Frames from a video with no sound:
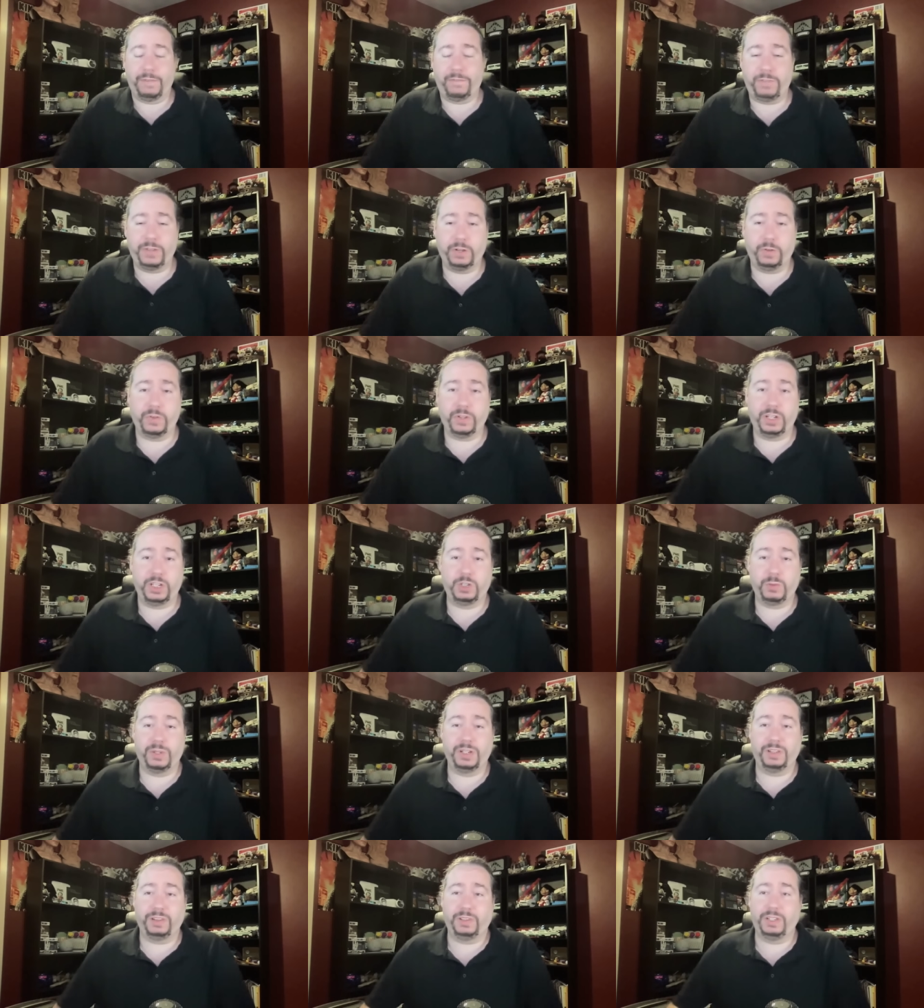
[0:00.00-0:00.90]
I feel the
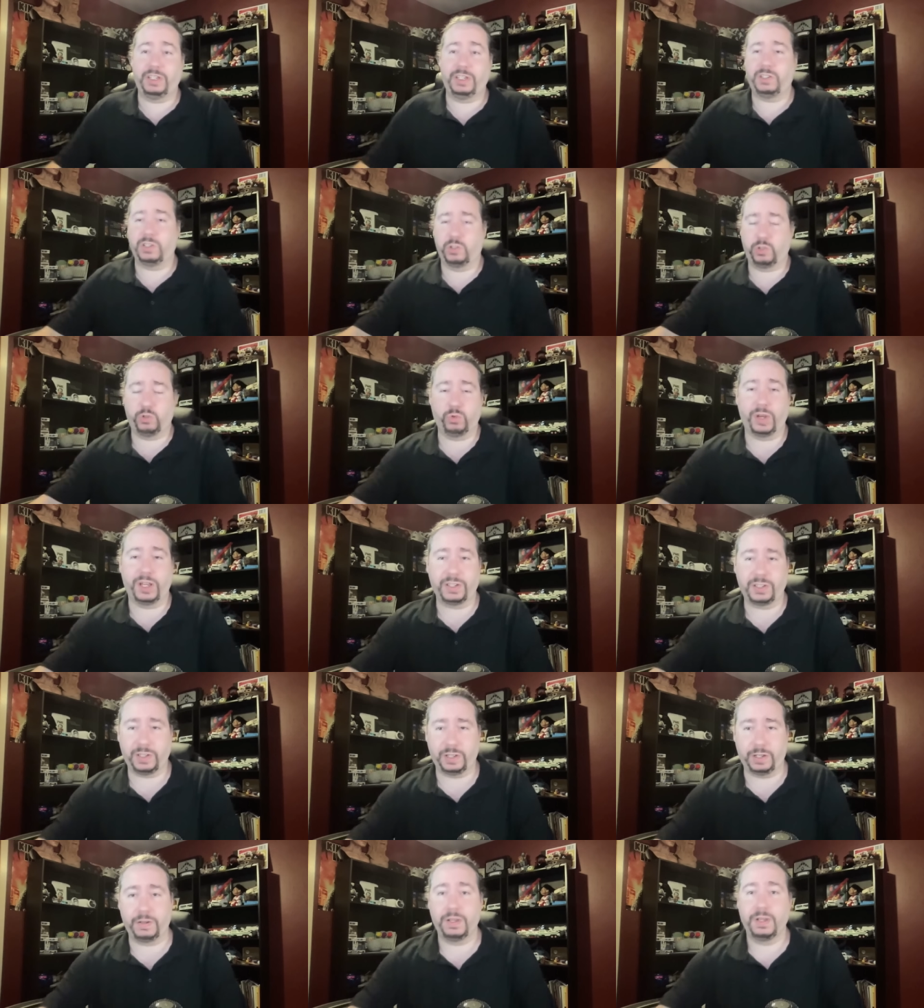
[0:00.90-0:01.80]
need to at least
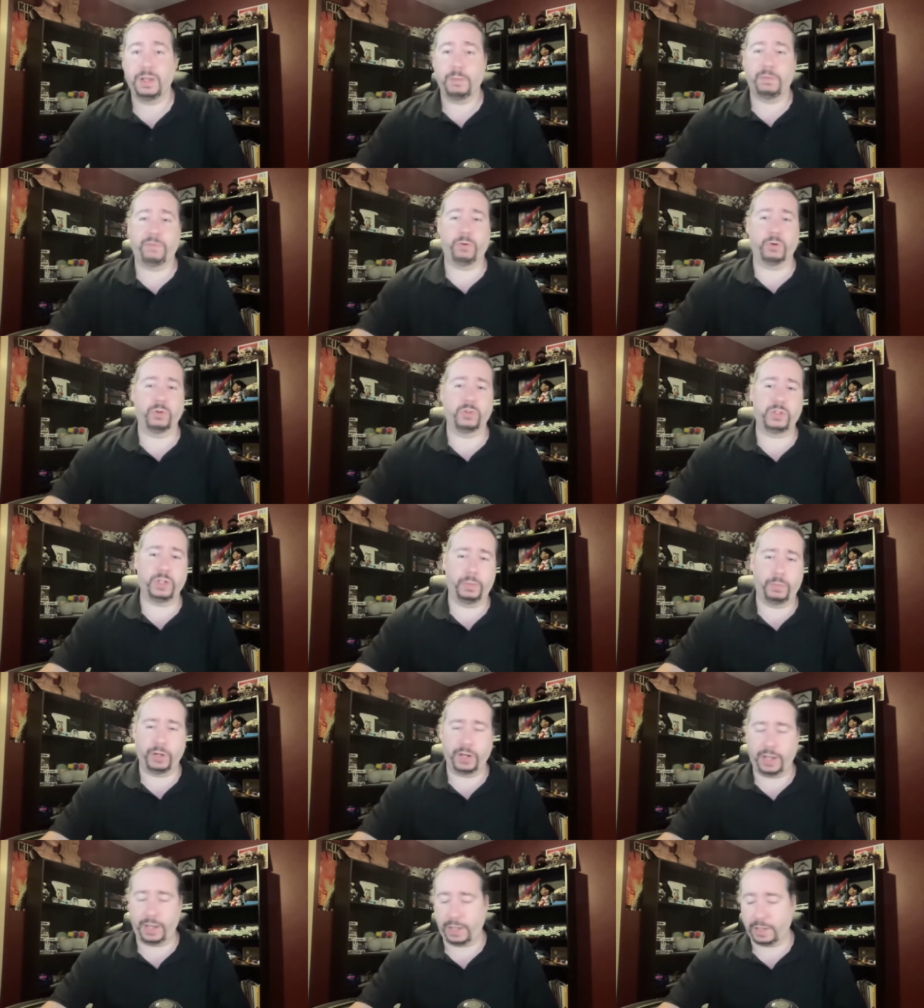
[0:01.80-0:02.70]
address it before
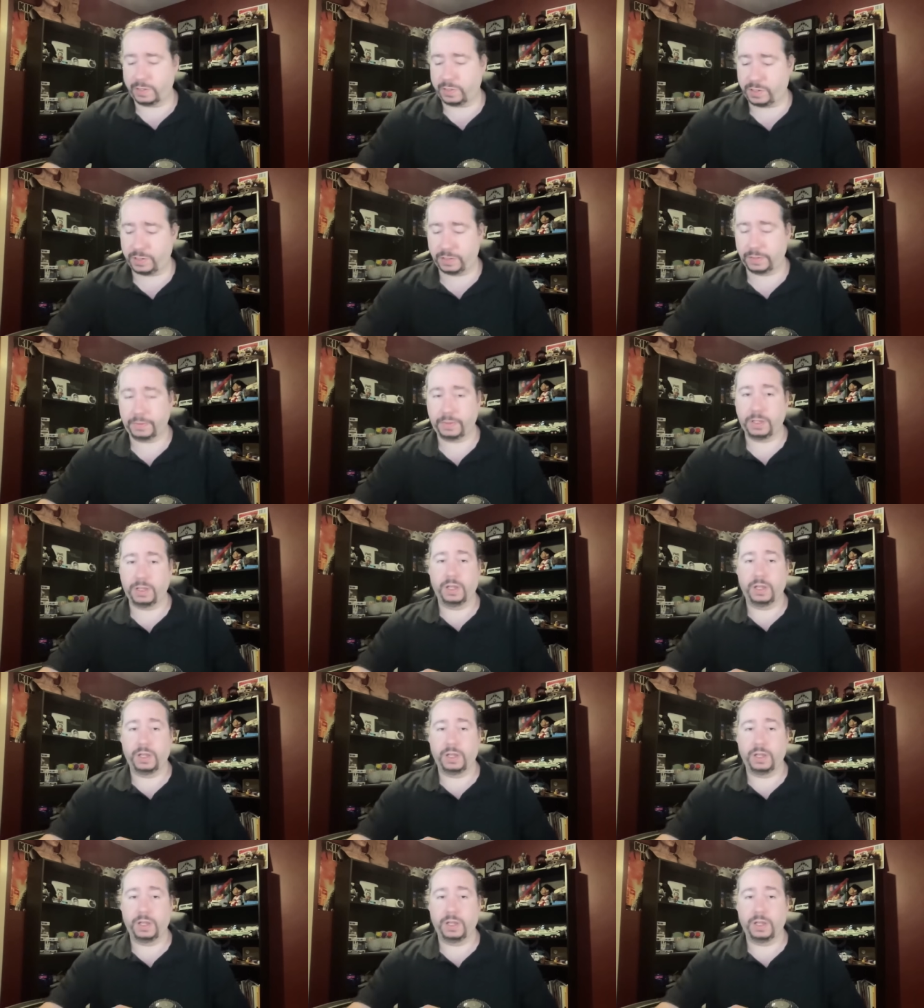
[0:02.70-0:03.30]
someone asks.